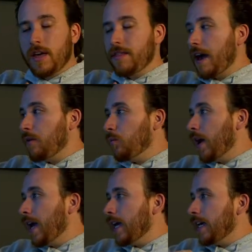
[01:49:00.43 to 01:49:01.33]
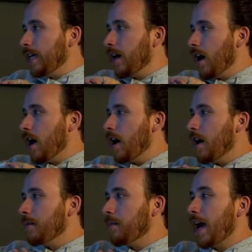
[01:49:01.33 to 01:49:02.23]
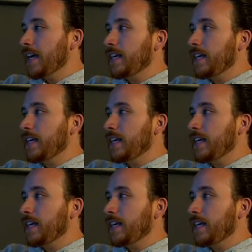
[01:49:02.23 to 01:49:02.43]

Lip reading: That way I